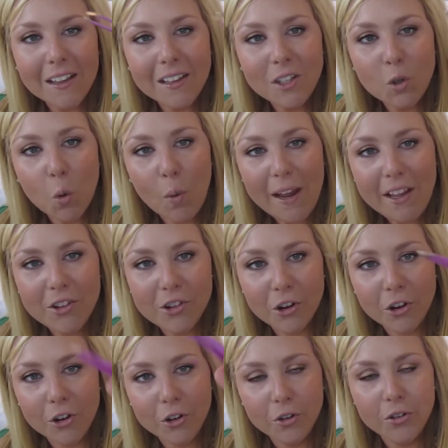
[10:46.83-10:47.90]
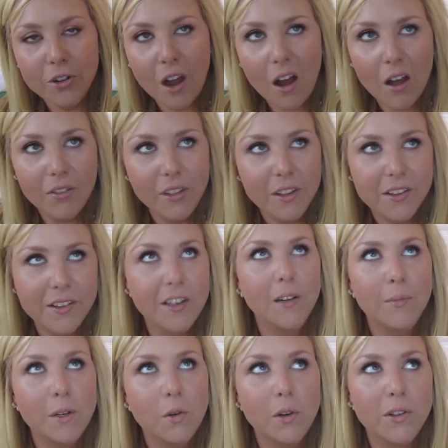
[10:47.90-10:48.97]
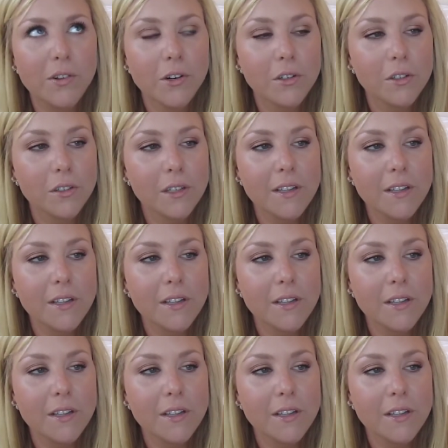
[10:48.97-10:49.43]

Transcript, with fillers: tweezers, not this Sigma tweezers.